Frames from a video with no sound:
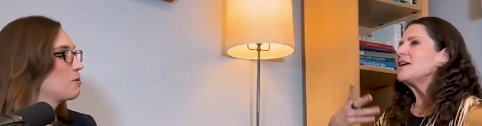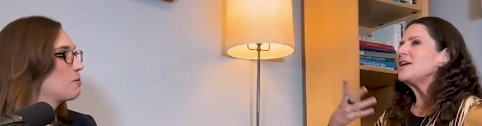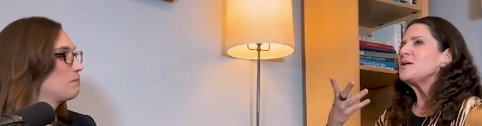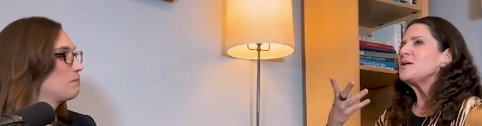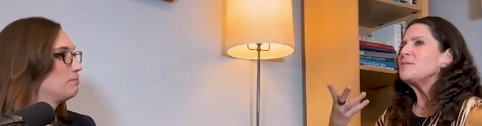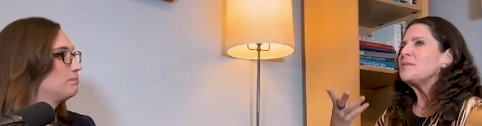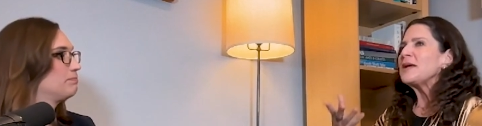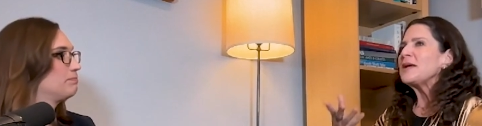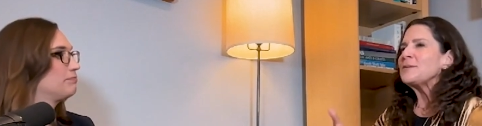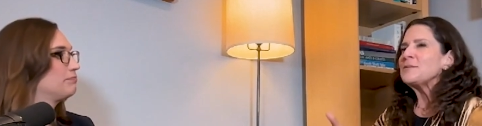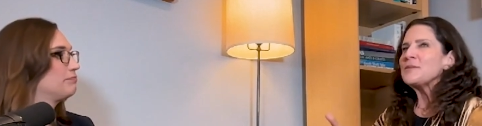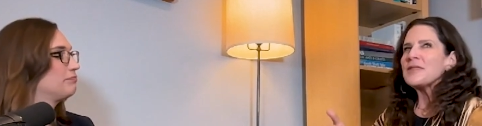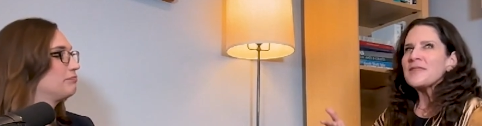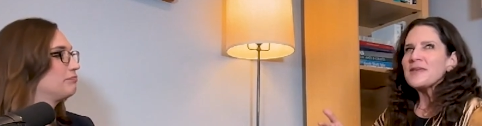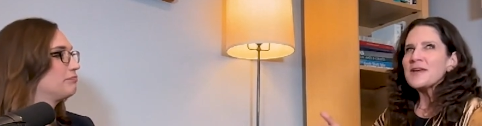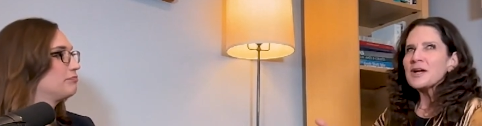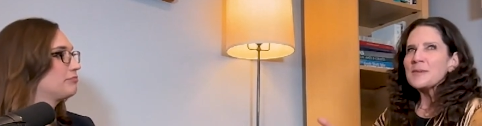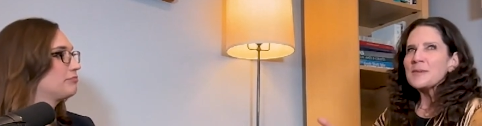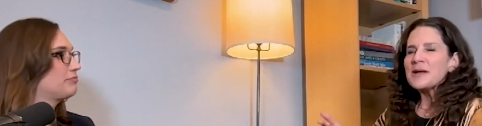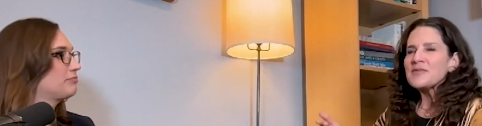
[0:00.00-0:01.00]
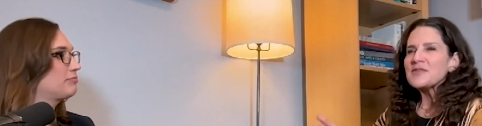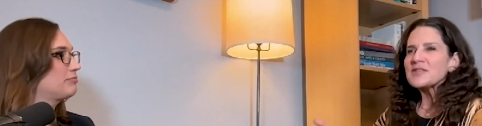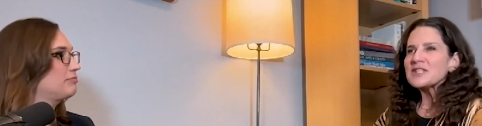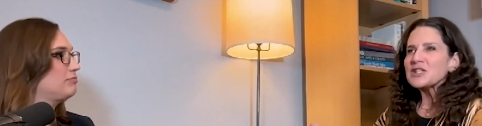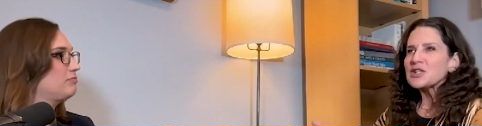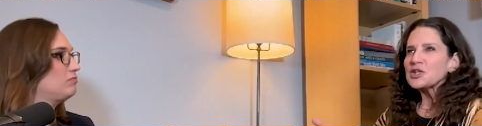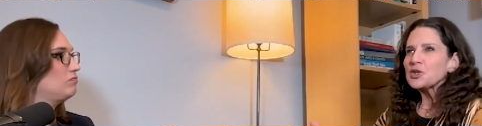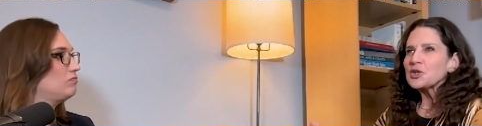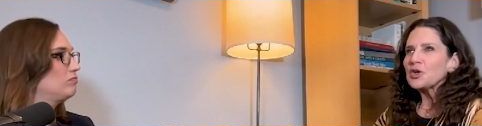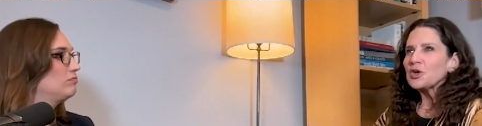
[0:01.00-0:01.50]
Speaker 1: it made me think about
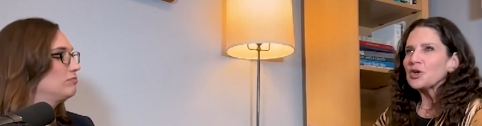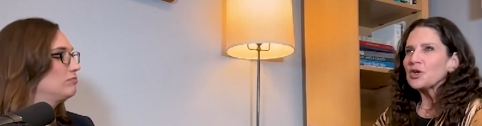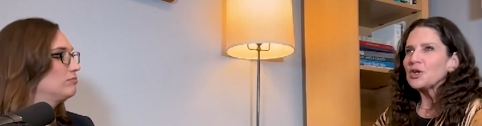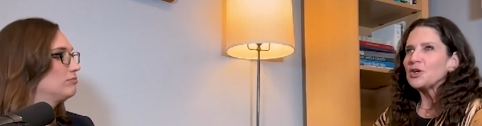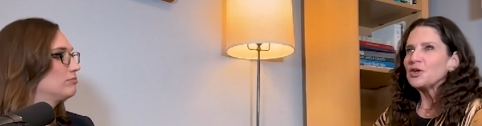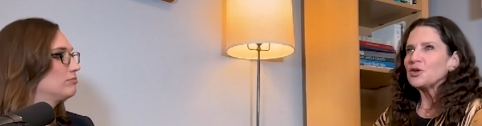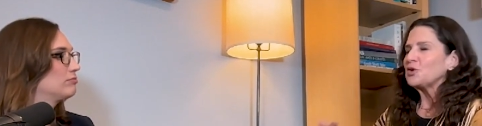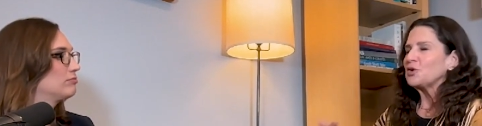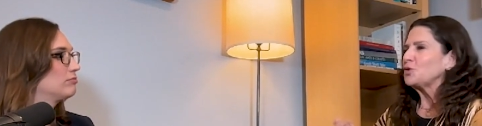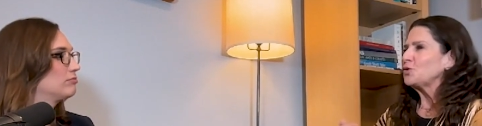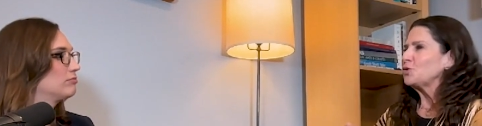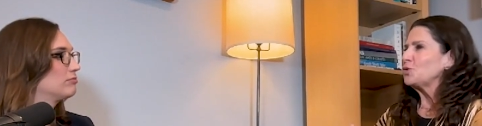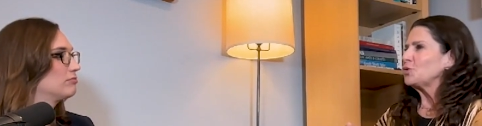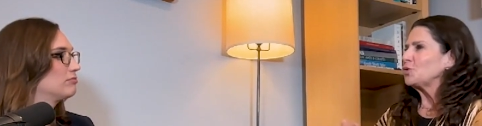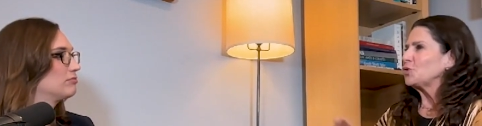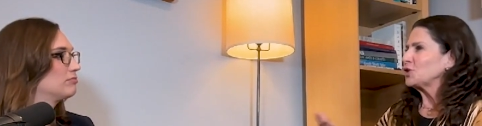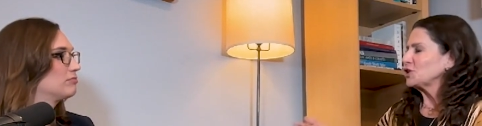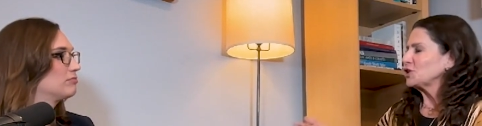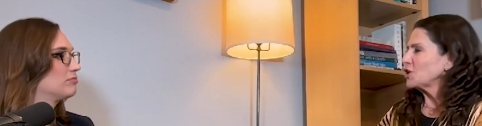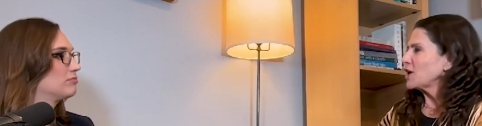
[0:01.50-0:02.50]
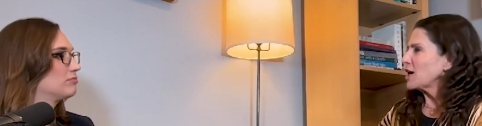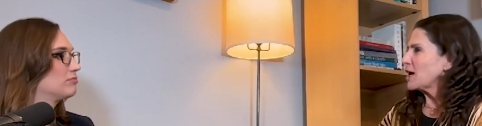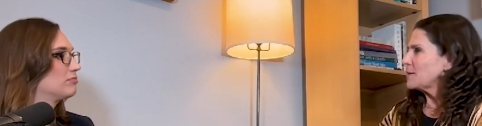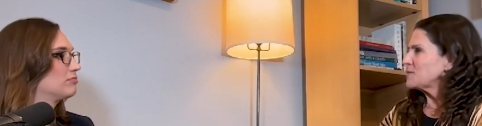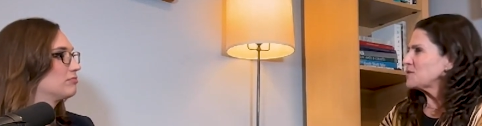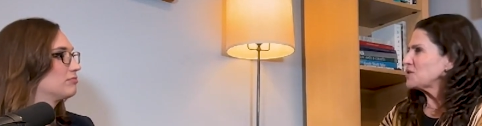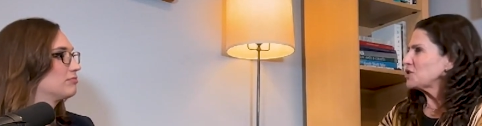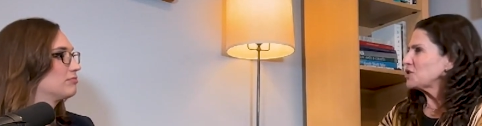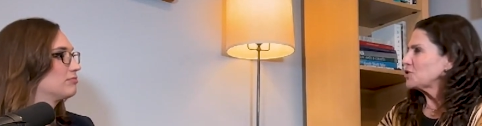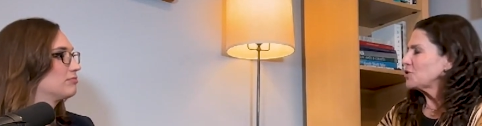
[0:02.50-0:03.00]
this little girl who could look
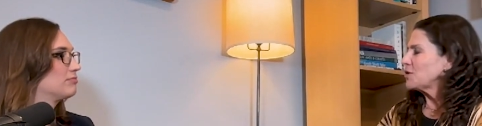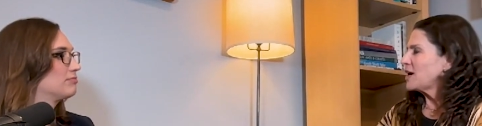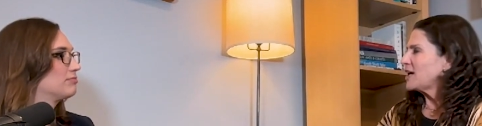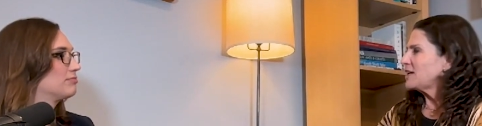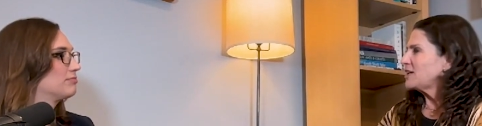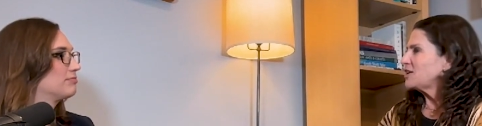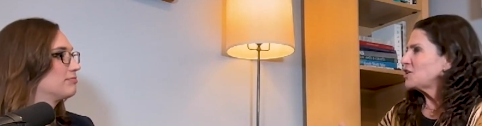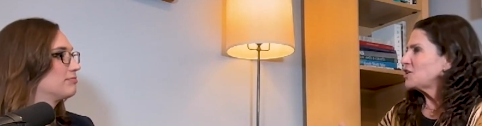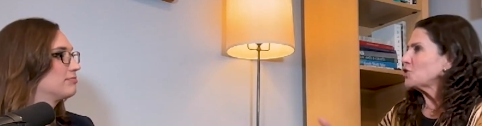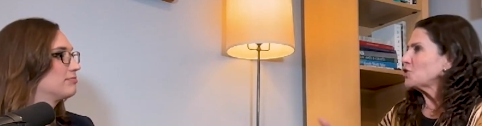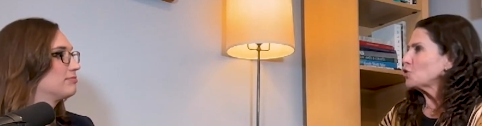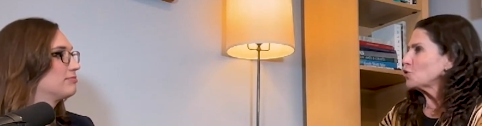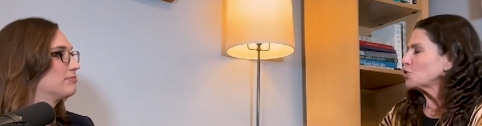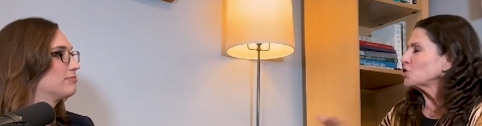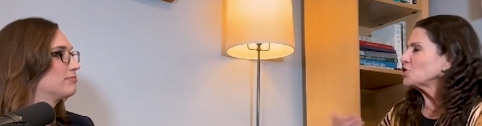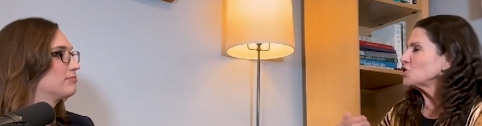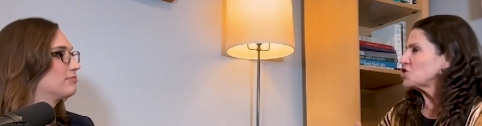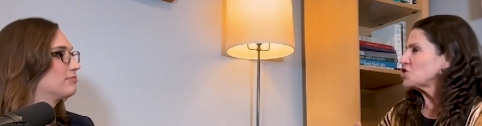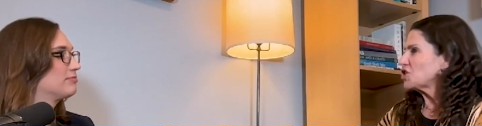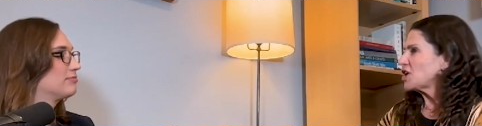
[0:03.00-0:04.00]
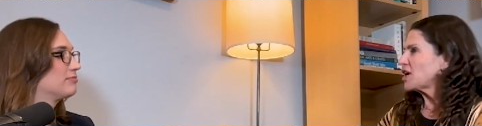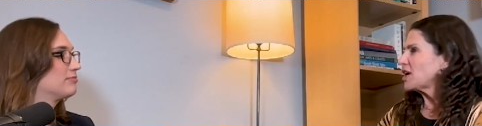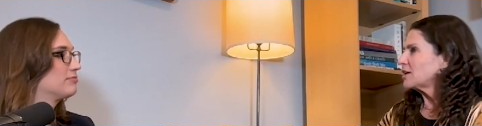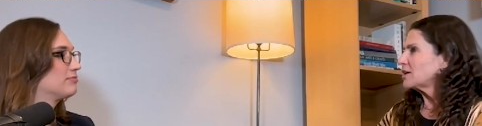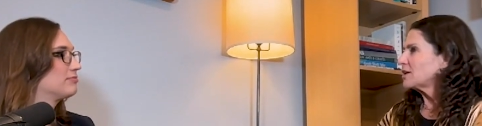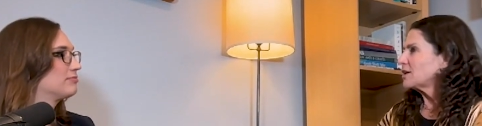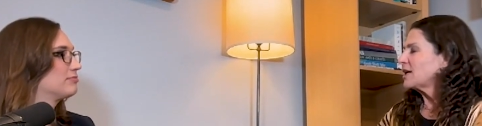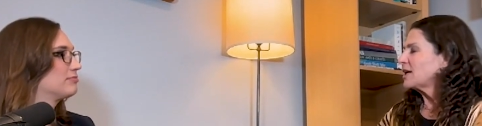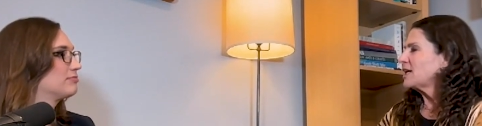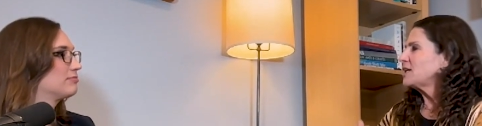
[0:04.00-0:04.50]
up to you and you could
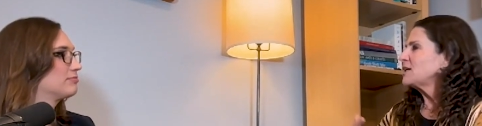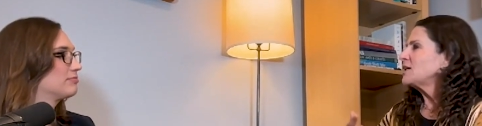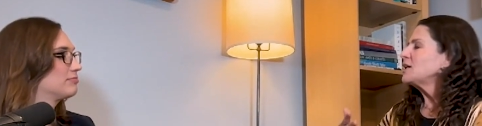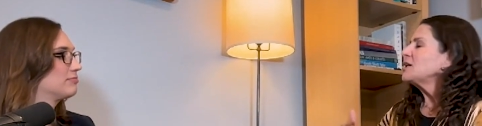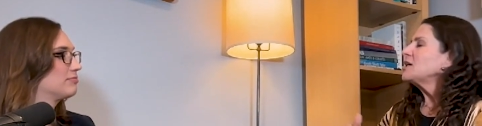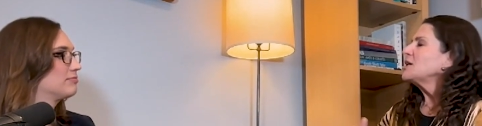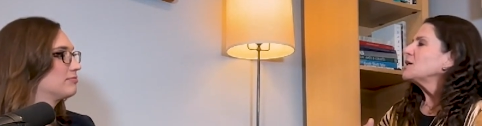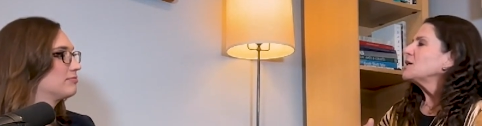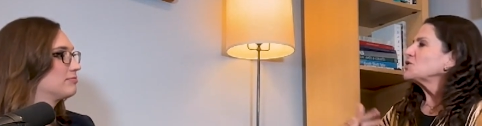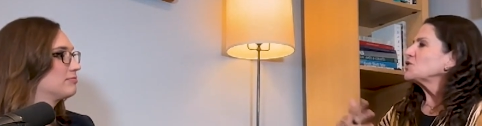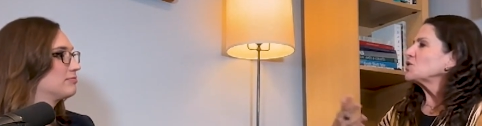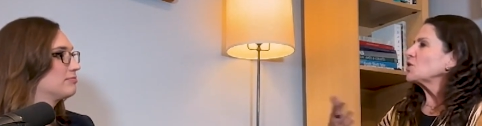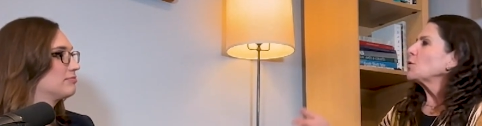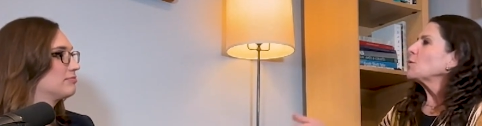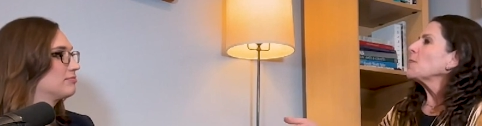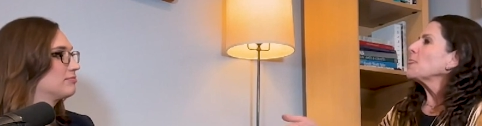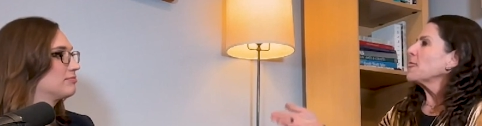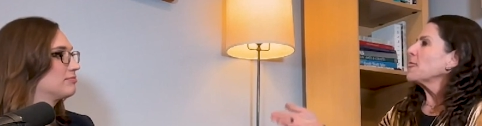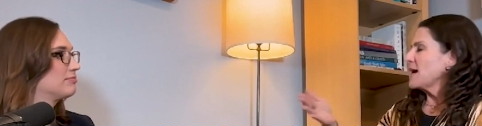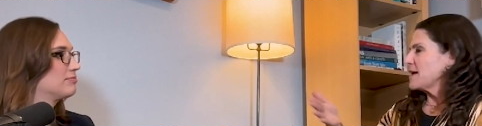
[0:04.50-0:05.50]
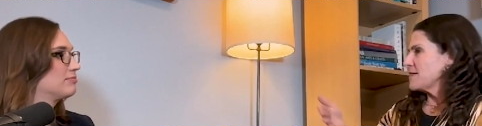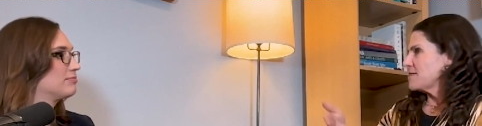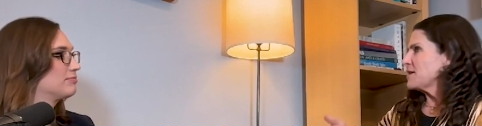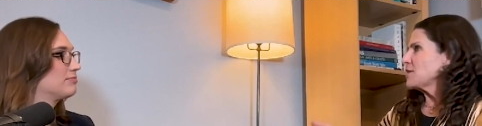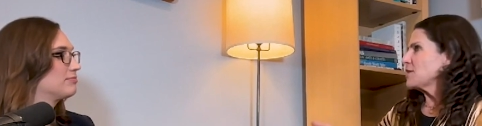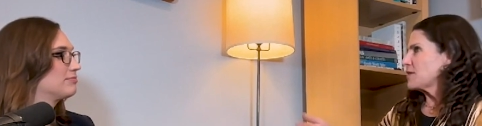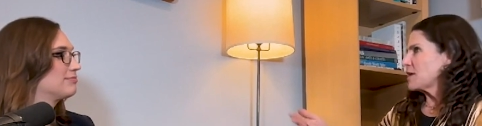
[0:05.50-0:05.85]
share. And so I think